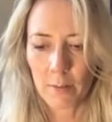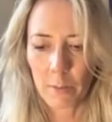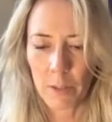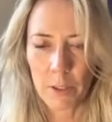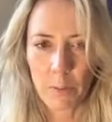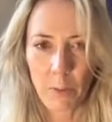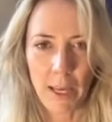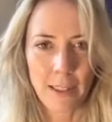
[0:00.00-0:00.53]

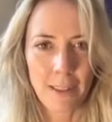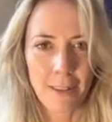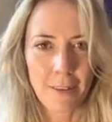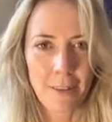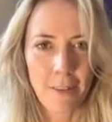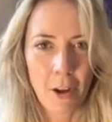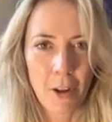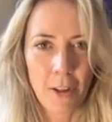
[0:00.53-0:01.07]

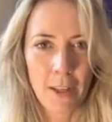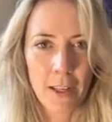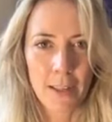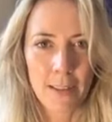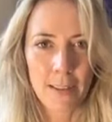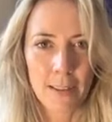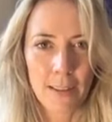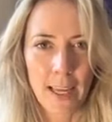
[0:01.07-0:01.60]
perspective on
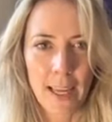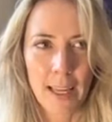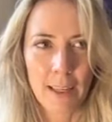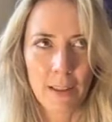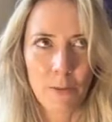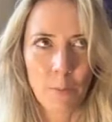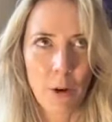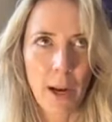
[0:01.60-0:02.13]
this,
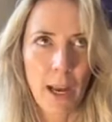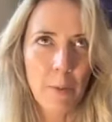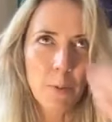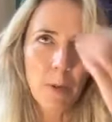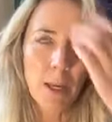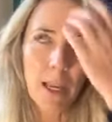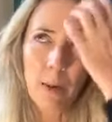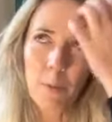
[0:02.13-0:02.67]
and perhaps
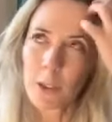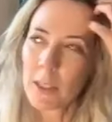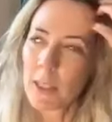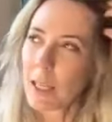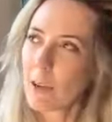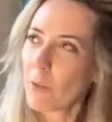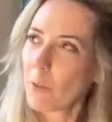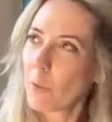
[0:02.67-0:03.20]
being able to
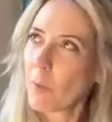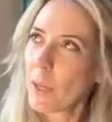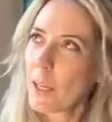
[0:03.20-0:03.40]
give,